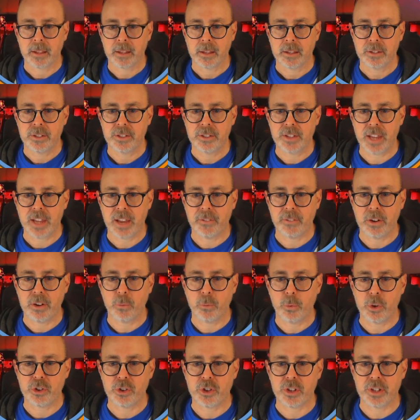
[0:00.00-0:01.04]
seven,
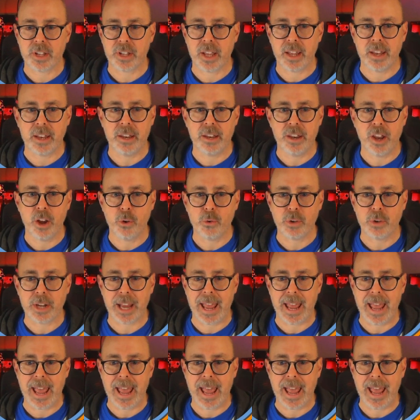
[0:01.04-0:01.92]
which is a note